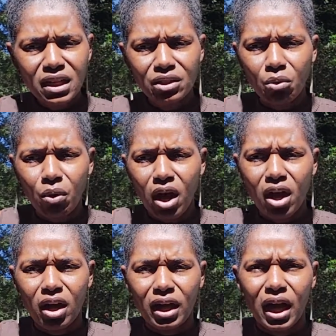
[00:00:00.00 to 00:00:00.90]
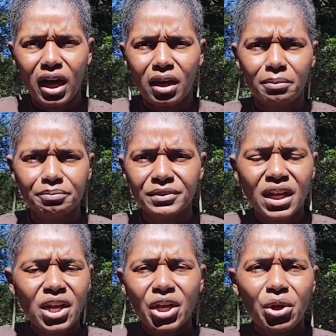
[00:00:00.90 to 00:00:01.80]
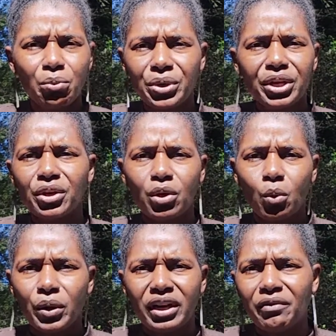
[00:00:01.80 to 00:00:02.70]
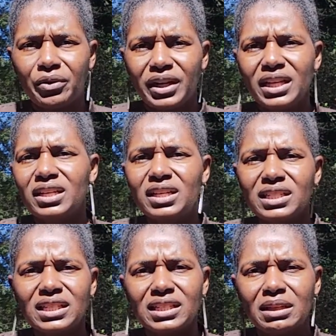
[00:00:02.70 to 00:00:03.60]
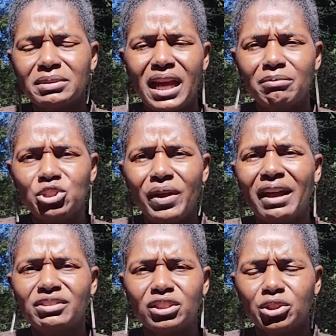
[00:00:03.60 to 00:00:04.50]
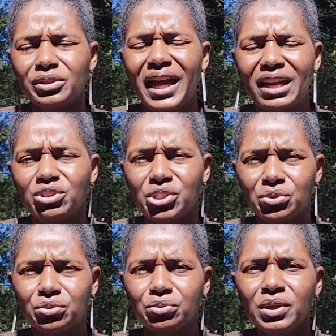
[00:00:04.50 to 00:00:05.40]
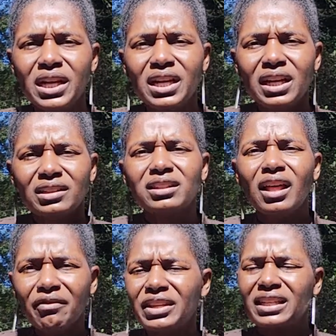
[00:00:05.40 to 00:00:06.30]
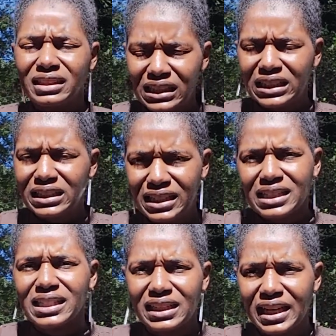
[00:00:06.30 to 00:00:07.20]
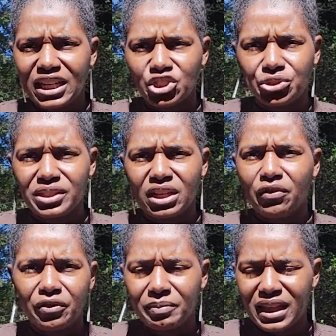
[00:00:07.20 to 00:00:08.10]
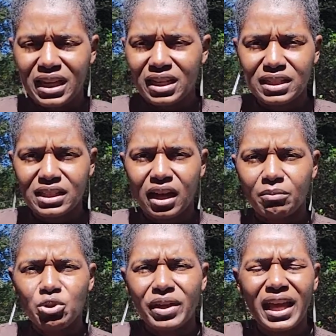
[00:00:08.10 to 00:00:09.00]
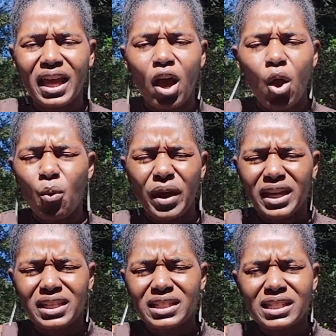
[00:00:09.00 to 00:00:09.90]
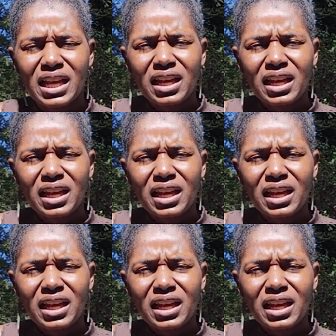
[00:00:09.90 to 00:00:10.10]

the wrong career, or whatever it is. Sometimes you have to learn how to lovingly disconnect yourself from things. You can't always